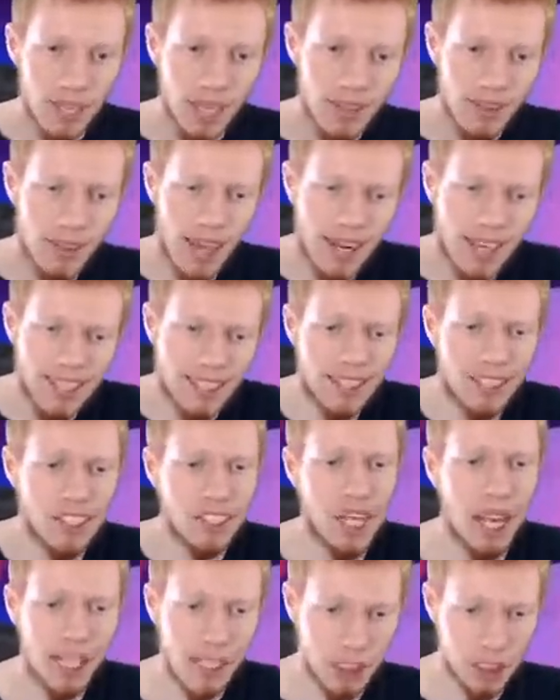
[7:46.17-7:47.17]
That is the
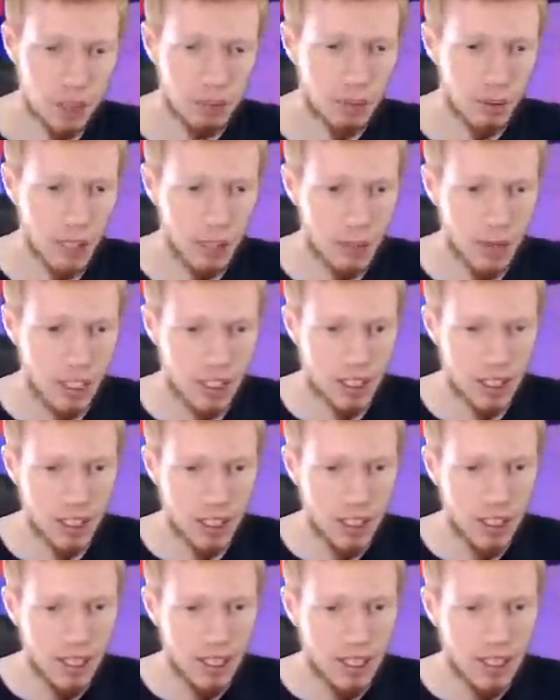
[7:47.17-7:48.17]
challenge, pretty much.
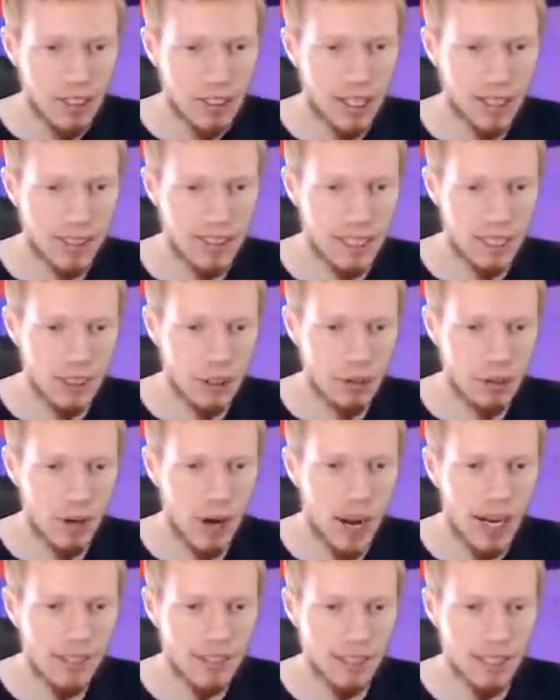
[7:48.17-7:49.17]
Like I said,
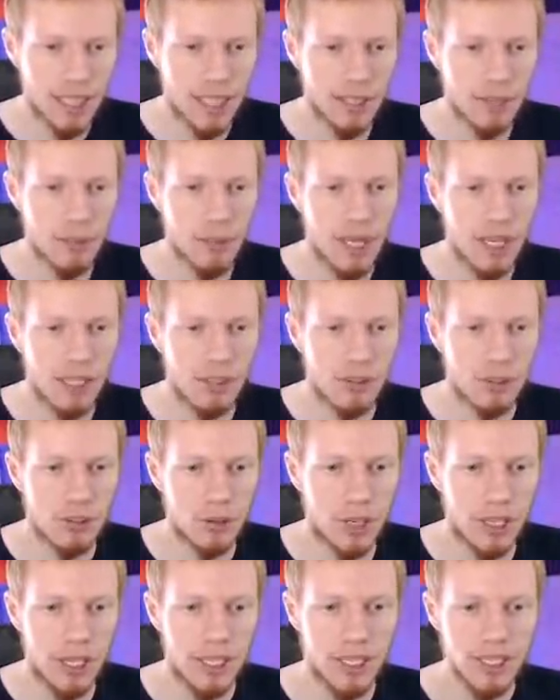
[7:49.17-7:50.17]
trying to let them get a
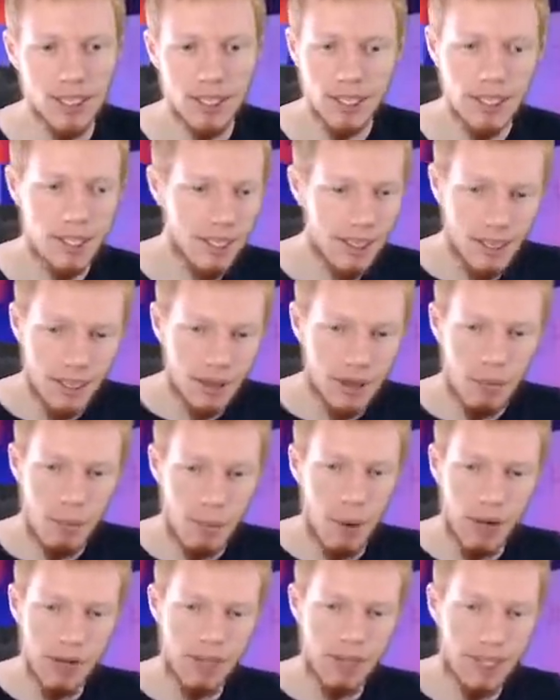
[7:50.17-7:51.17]
three.
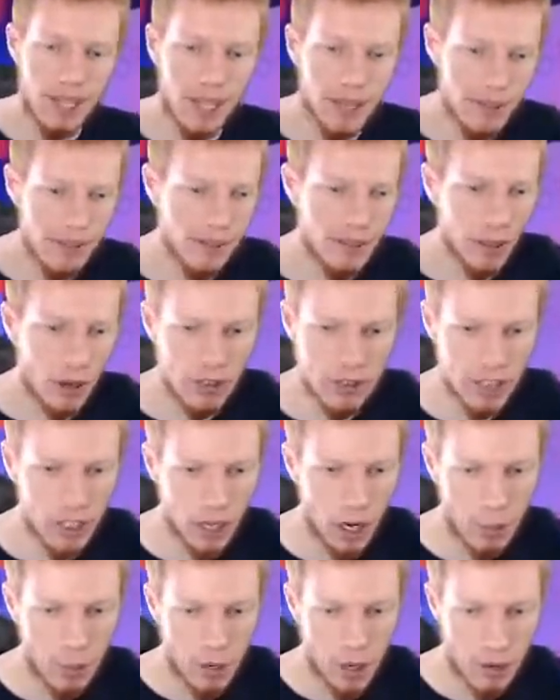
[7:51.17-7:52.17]
But, yeah, they obviously
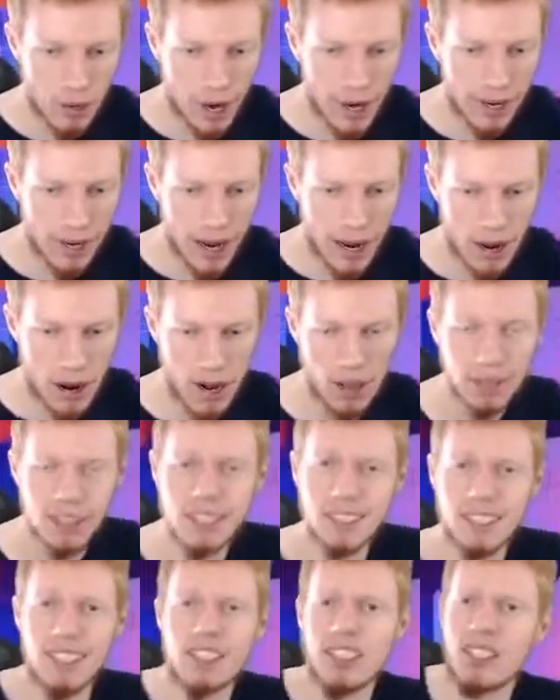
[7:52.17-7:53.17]
don't want it right now.
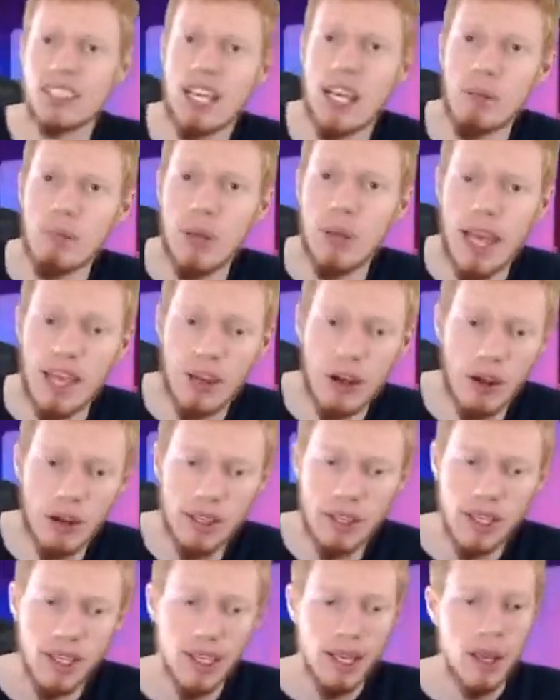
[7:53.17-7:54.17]
Like I said, just keep playing
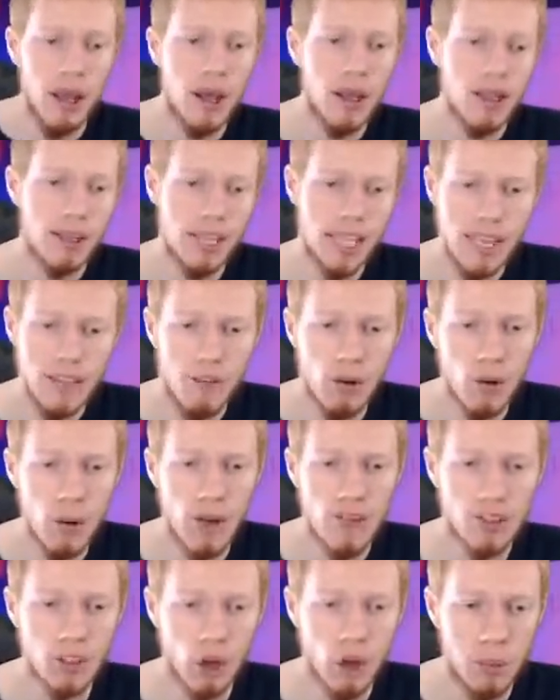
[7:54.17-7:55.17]
on. Leave
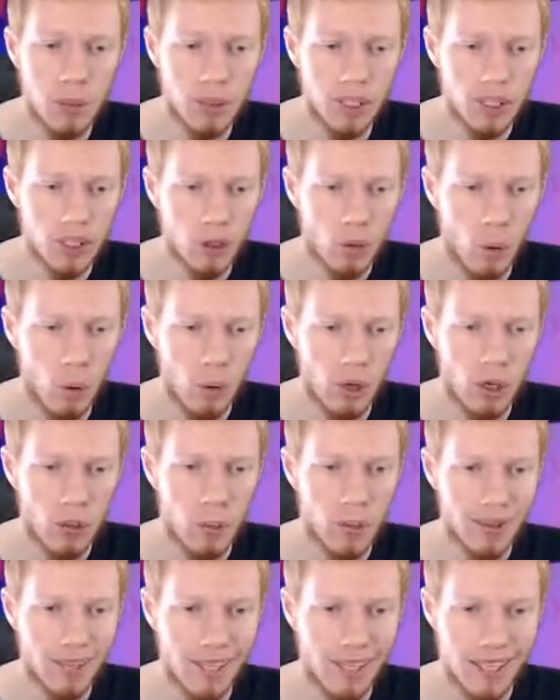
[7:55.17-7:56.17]
whoever's open in the corner
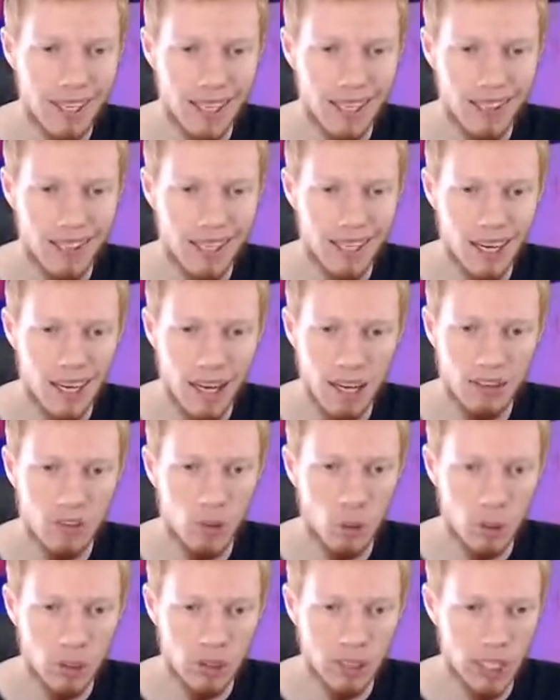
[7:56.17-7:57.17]
when they get the
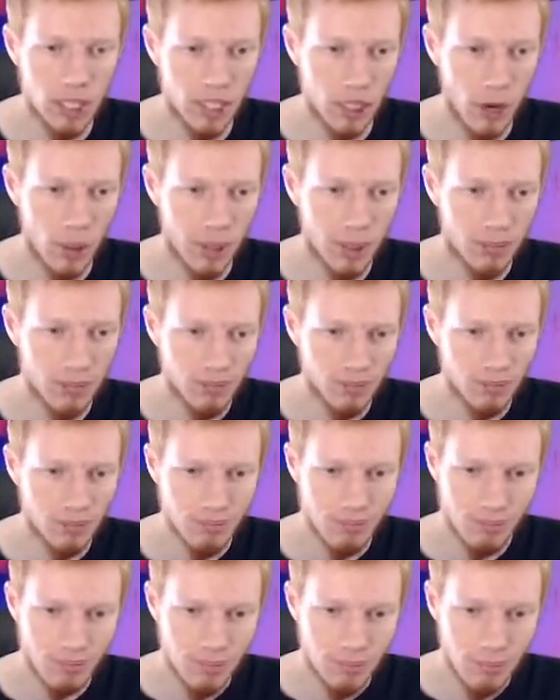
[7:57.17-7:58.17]
half-court set going.
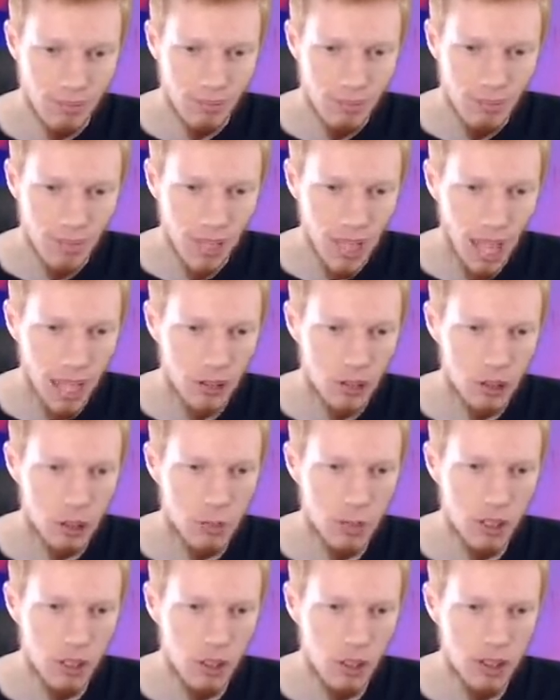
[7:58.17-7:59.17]
And you
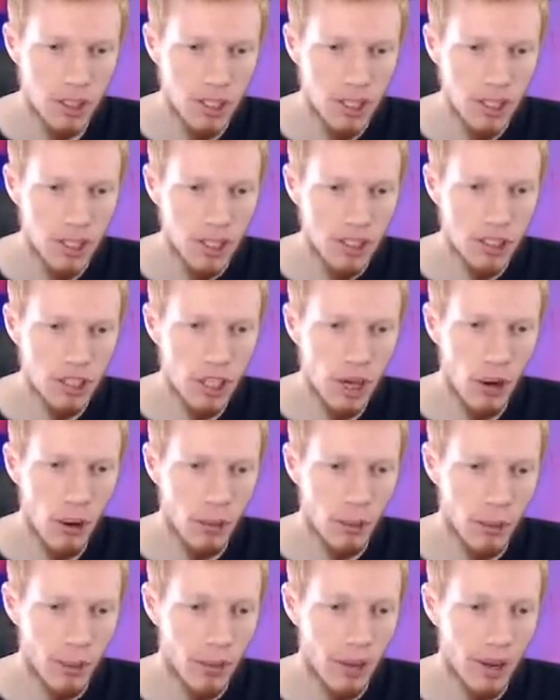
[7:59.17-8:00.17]
should be good to
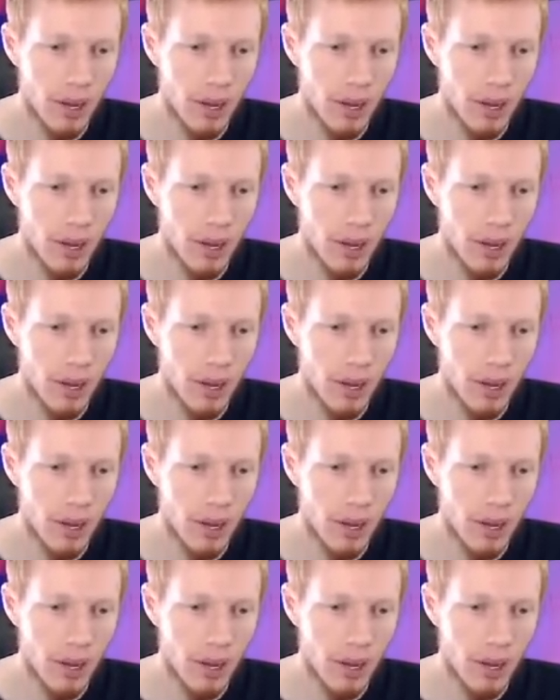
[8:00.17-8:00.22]
go.